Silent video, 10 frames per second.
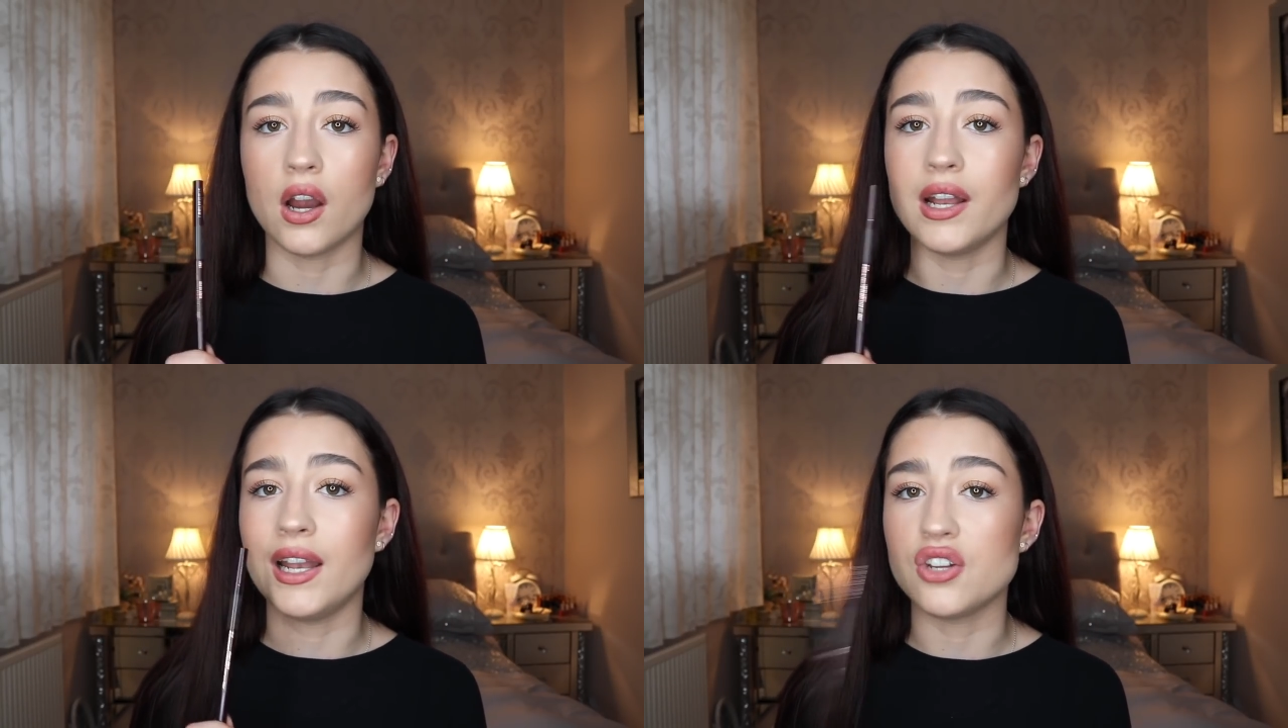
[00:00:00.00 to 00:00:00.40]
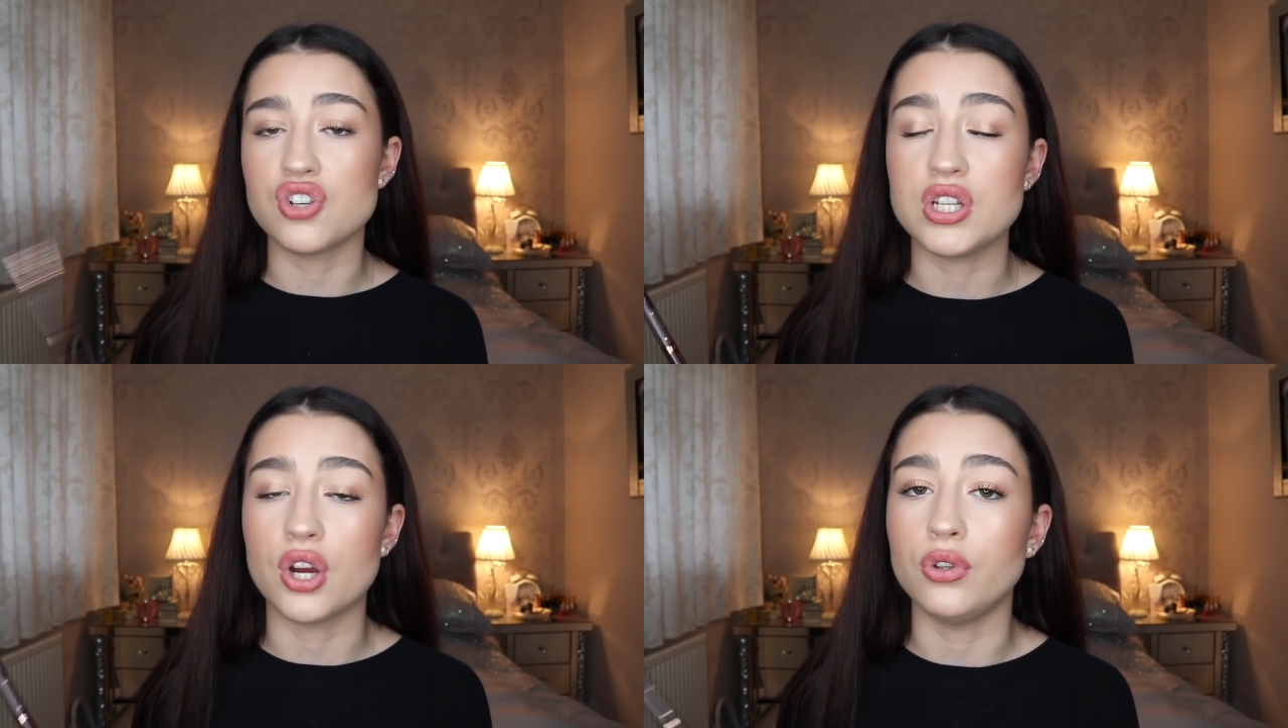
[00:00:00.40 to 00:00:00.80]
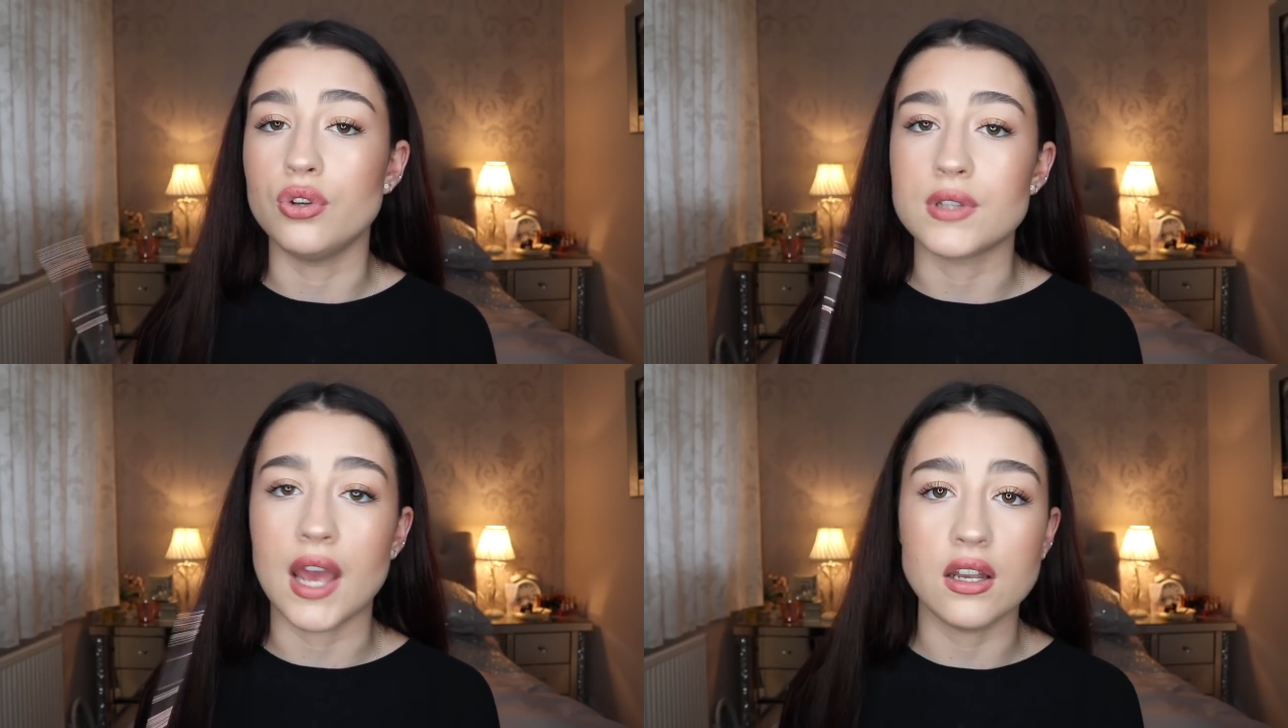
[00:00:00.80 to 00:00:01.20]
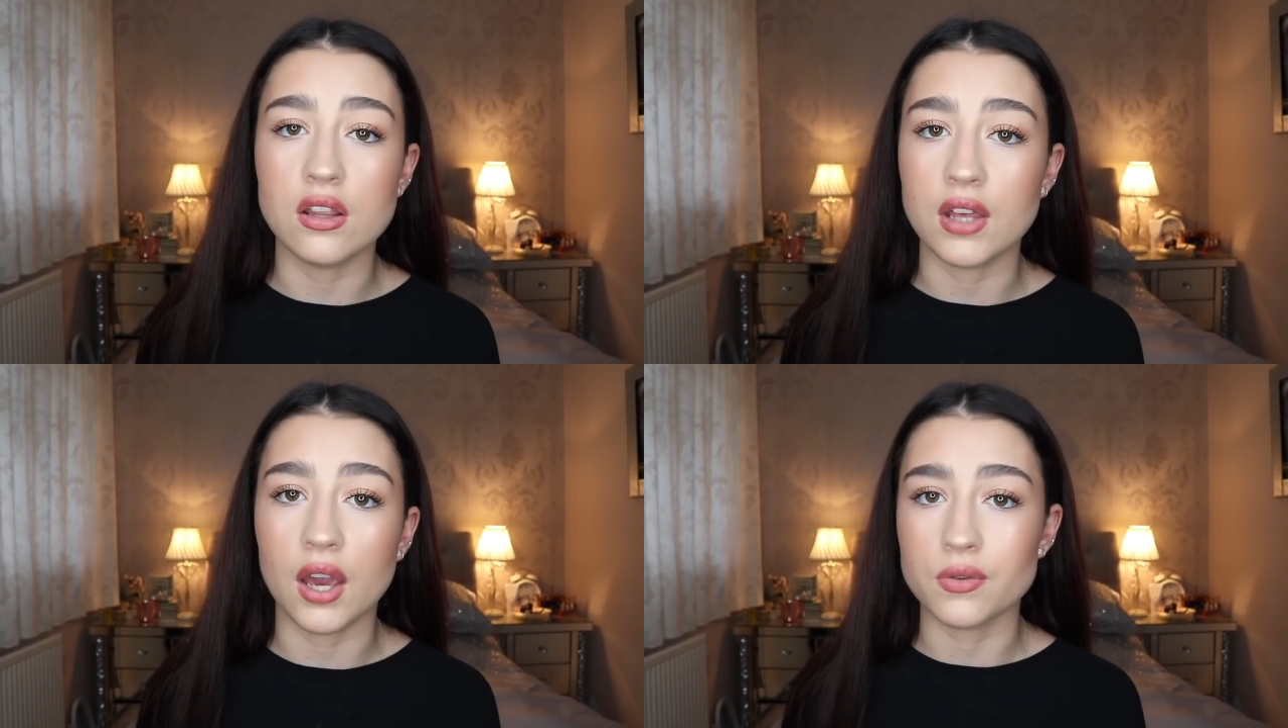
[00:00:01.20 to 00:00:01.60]
I literally don't use
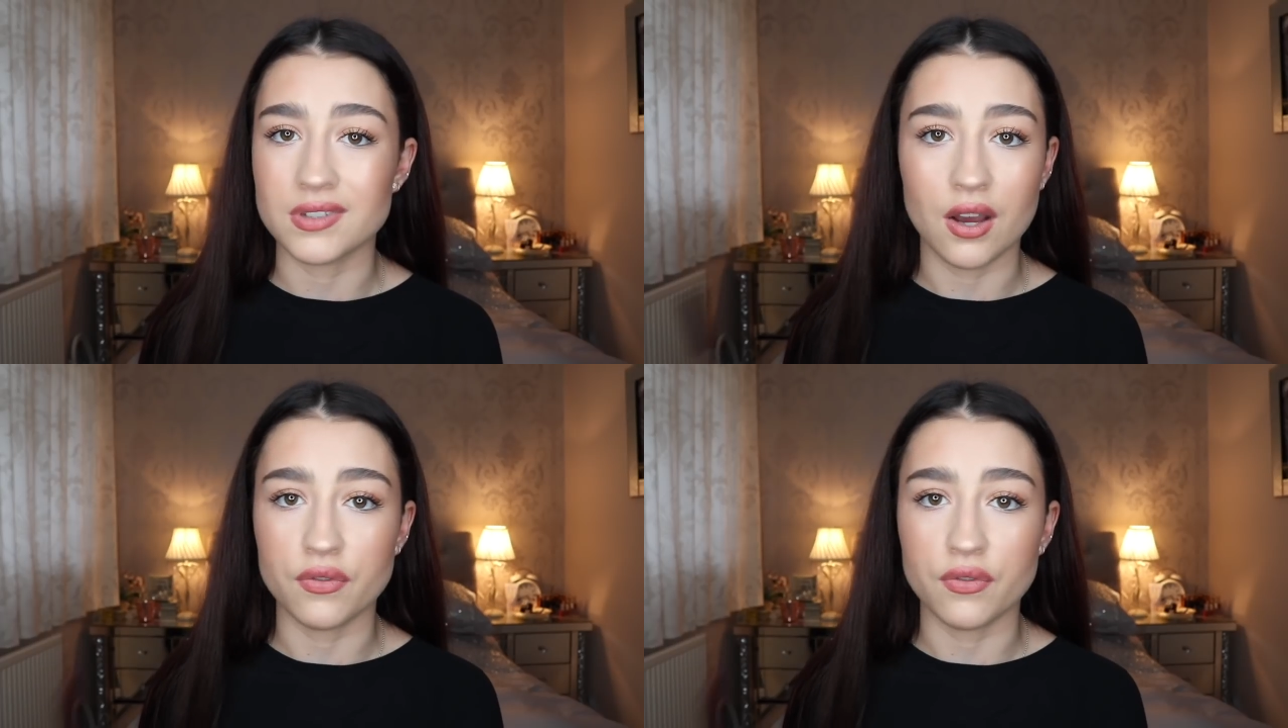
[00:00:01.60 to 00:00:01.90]
anything else now.